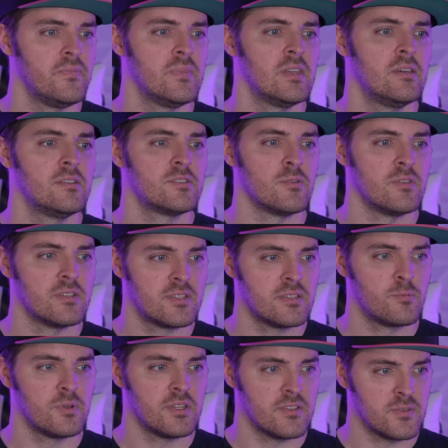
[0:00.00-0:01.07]
So this is what
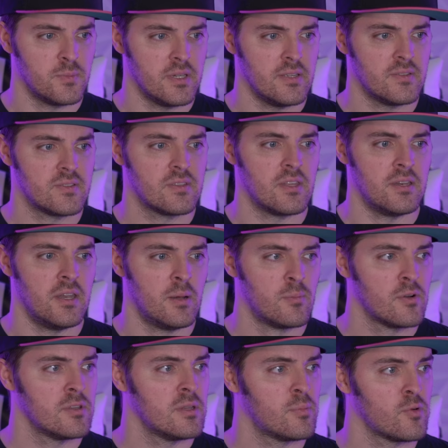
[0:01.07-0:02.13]
this means. The number in
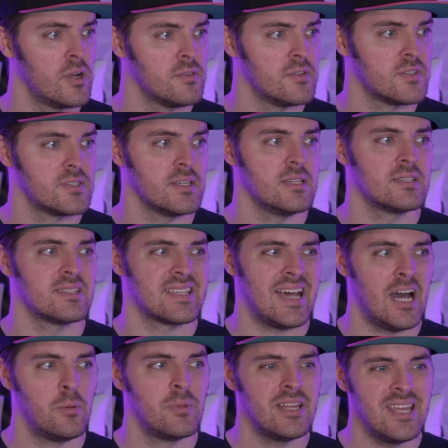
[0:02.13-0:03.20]
the parentheses is how
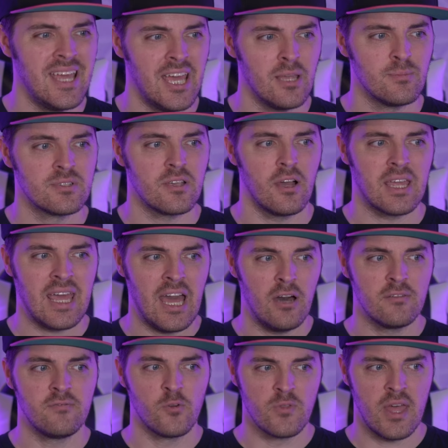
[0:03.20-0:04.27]
many games account
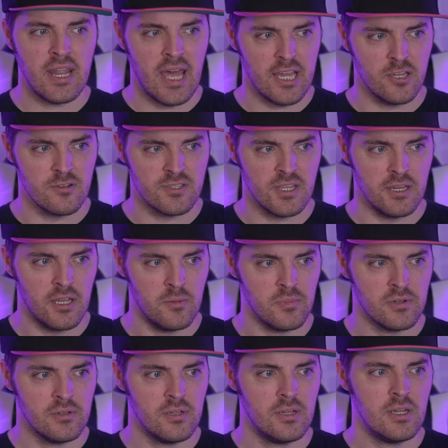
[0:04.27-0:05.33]
for that accuracy number.
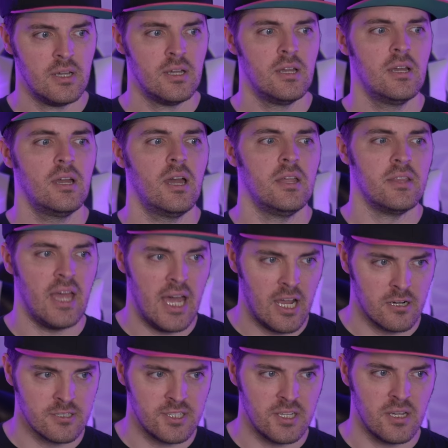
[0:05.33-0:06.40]
And the
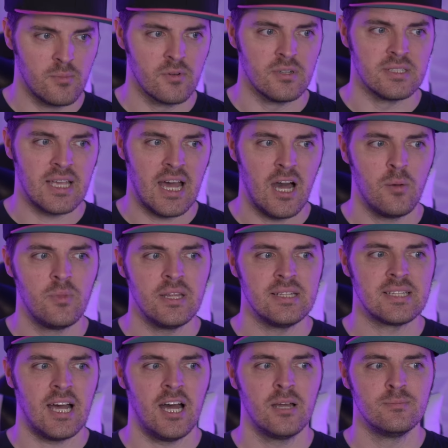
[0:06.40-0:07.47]
accuracy number is how many
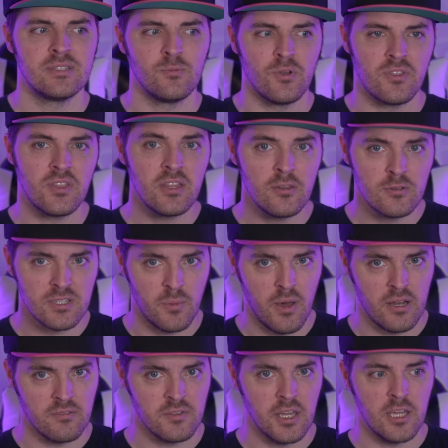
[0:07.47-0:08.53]
times within those amount of
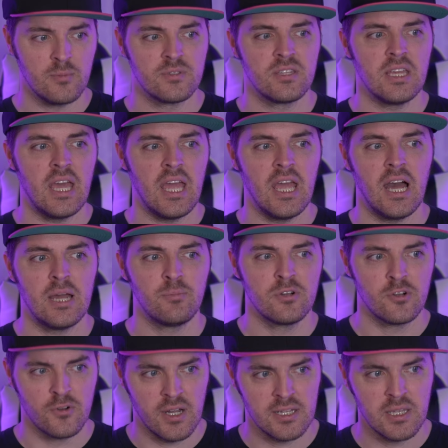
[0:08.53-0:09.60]
games the AI
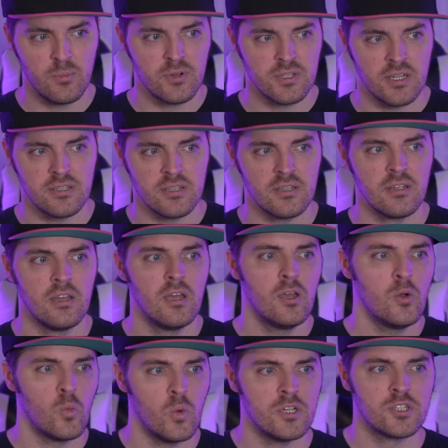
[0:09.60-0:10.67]
correctly predicted
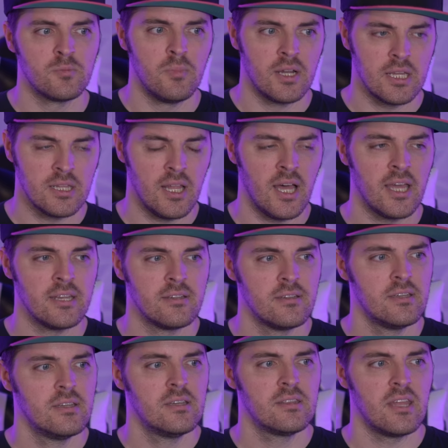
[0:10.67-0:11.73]
which money line
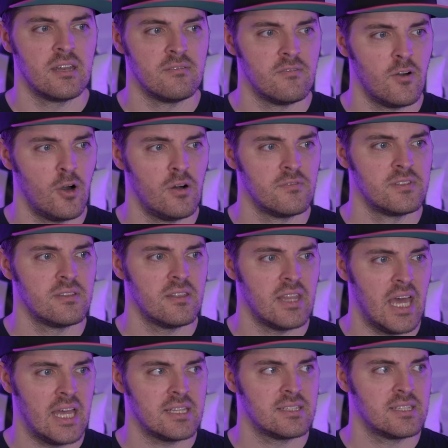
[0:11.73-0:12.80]
that involved
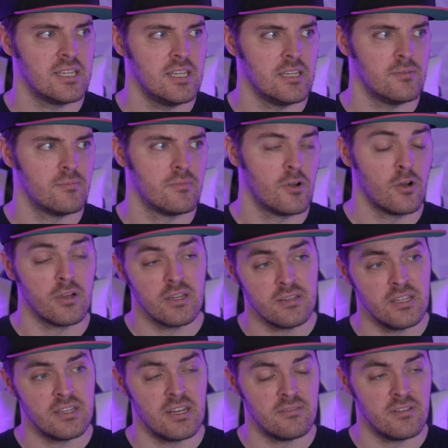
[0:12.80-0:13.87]
that team or that
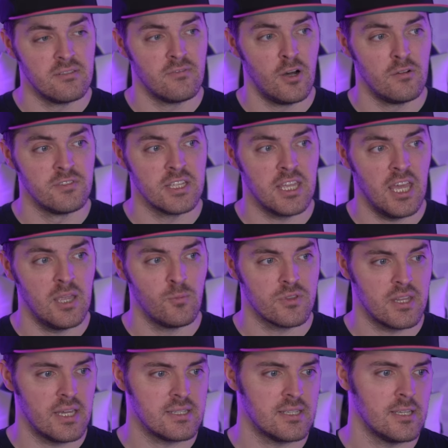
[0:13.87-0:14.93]
involved the game with that
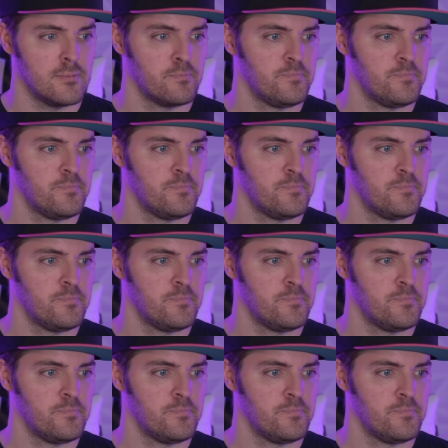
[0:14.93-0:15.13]
team.